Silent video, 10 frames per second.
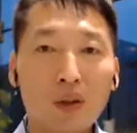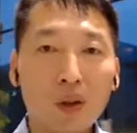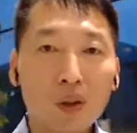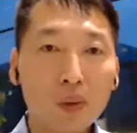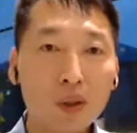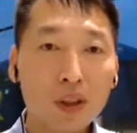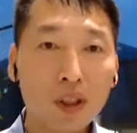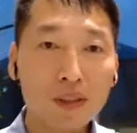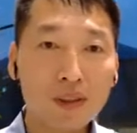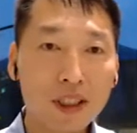almost
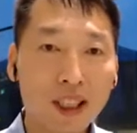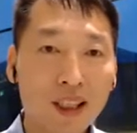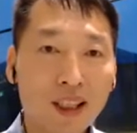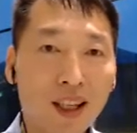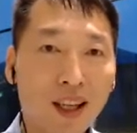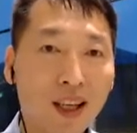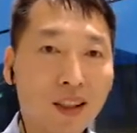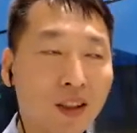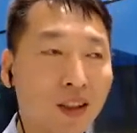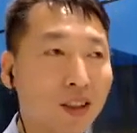every night I had
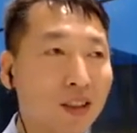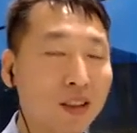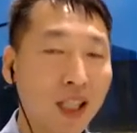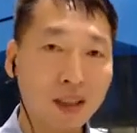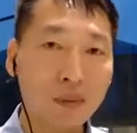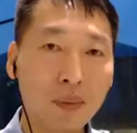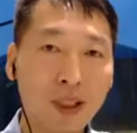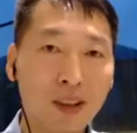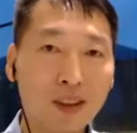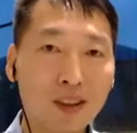a nightmare.